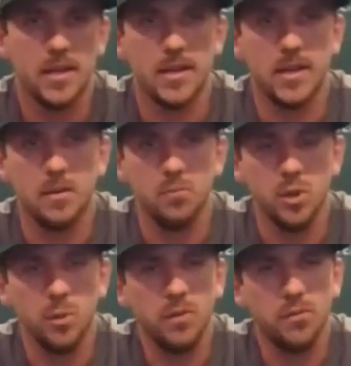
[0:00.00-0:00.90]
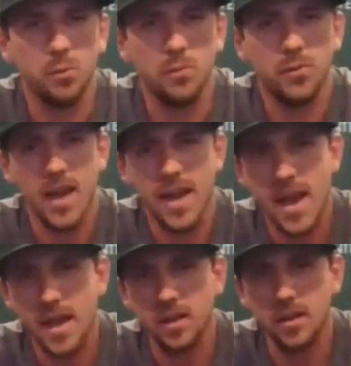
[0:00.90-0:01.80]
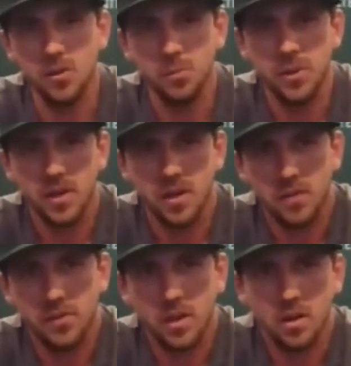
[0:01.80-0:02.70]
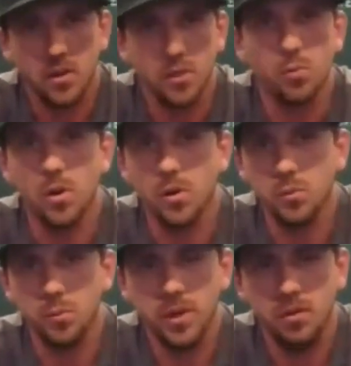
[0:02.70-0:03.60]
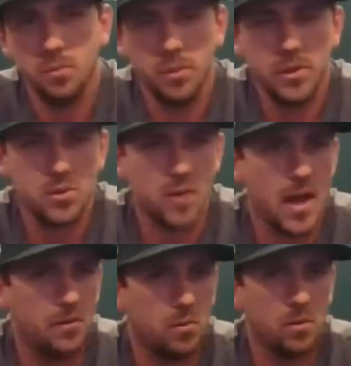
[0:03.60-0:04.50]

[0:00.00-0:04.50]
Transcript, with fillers: Um, you know, we've we've kind of had a little bit of it on the road when we when we travel.